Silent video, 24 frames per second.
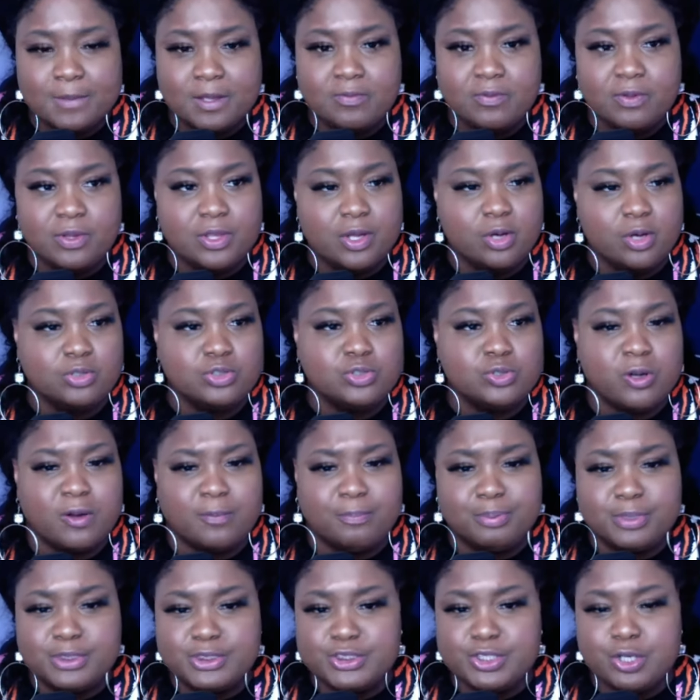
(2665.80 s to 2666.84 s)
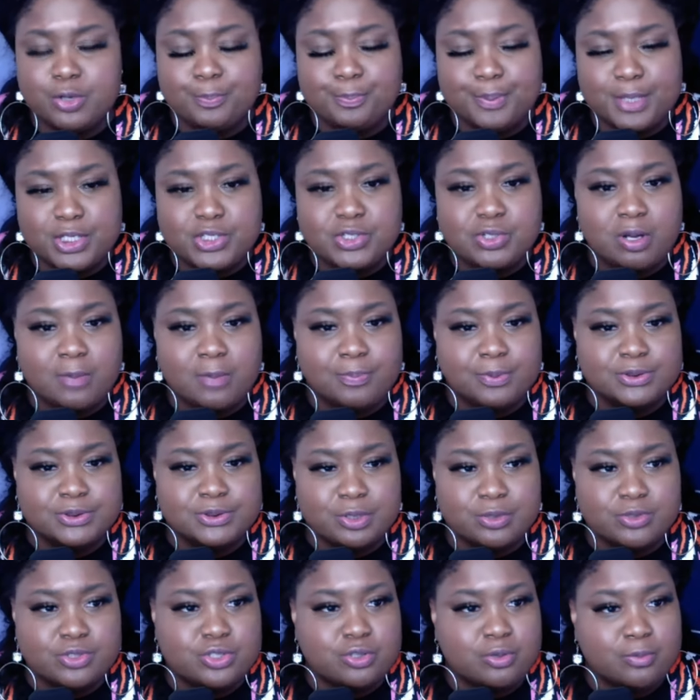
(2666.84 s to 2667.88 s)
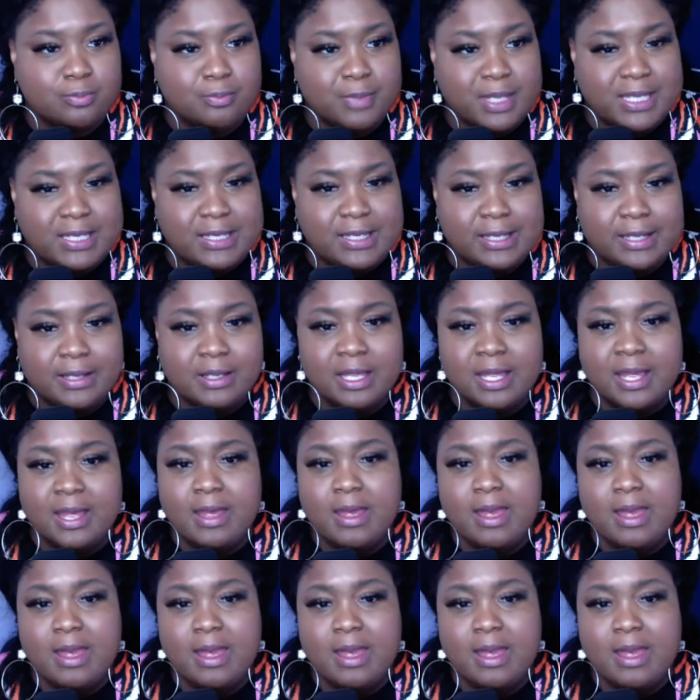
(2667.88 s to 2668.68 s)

for those who have put your picture up on social media,